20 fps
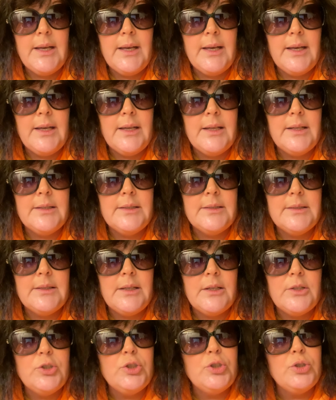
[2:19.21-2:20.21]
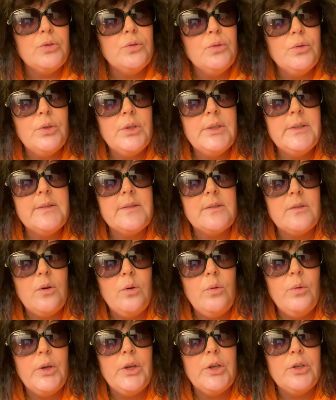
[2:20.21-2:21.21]
And the truth is
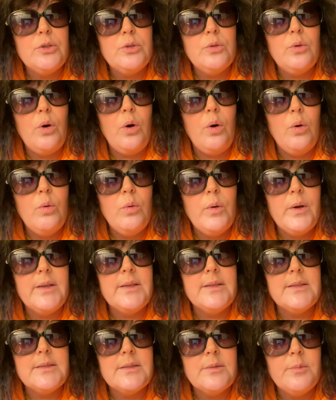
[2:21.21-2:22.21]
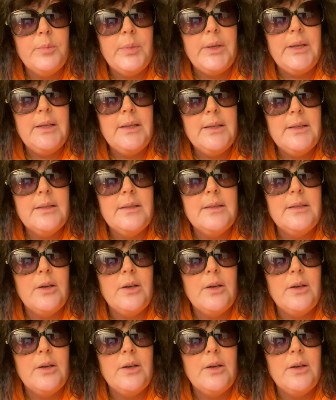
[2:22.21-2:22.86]
going to always be